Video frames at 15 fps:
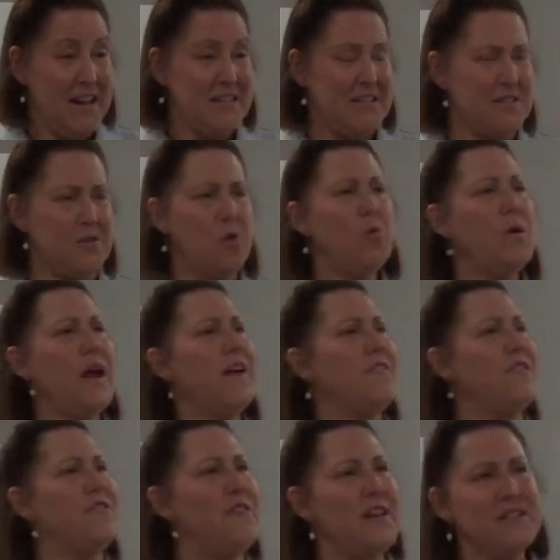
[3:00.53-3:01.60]
She says, we have
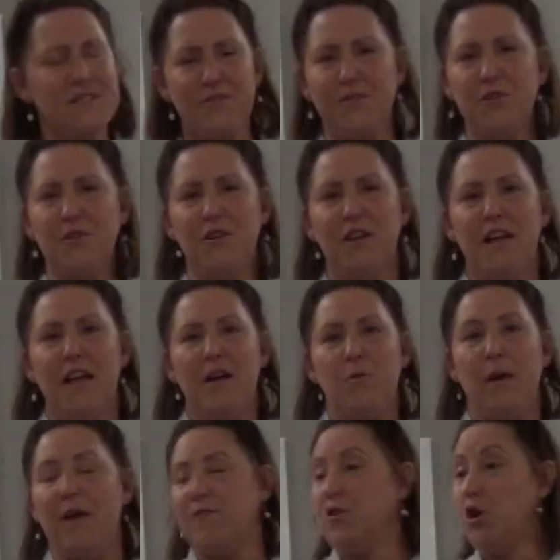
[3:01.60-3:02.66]
a festival,
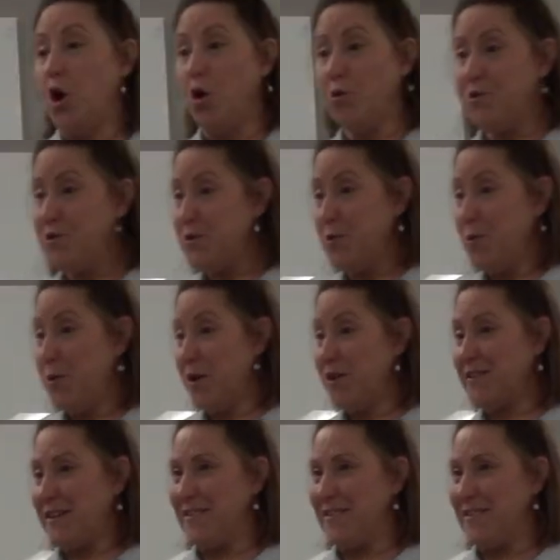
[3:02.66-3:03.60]
we have ghost tours, and I